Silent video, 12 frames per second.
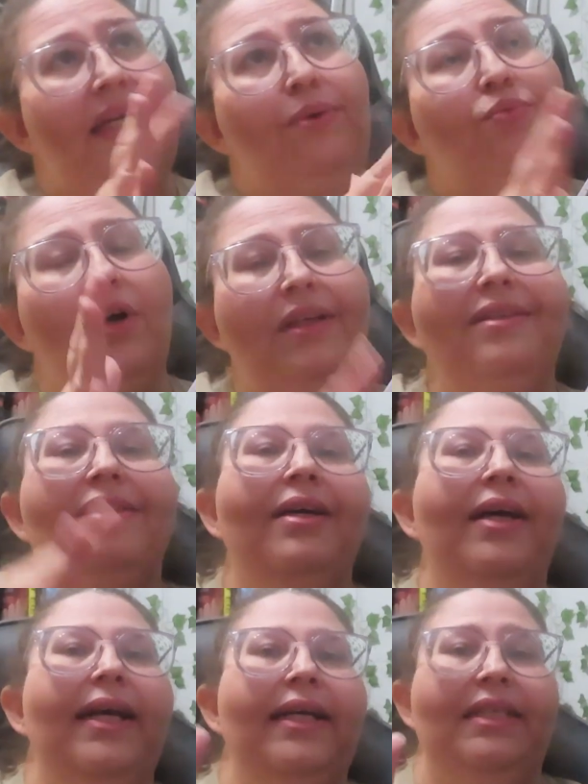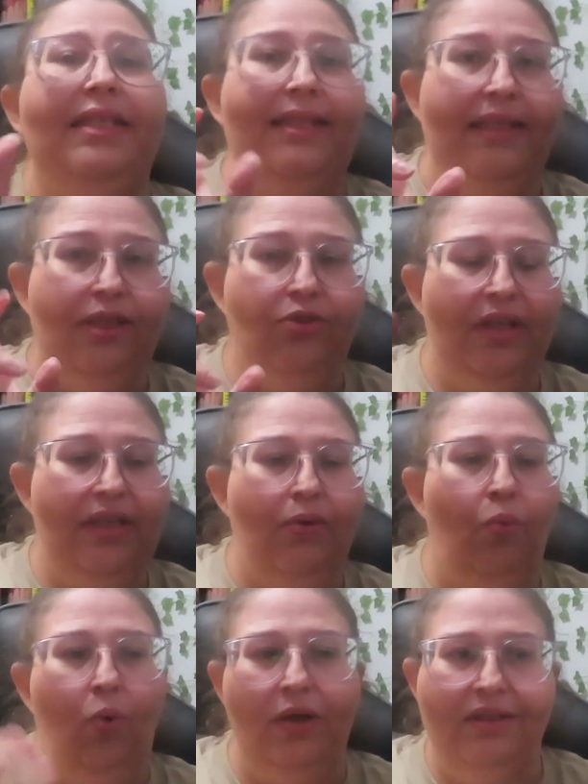runs a
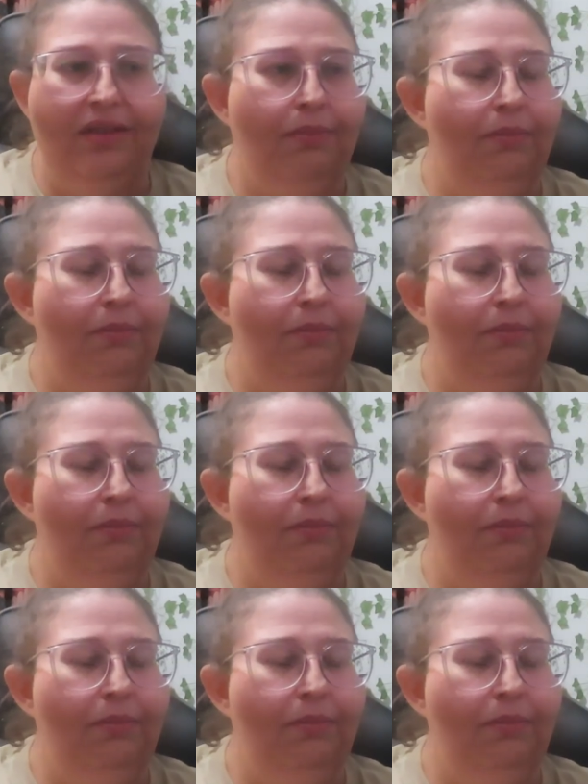secret once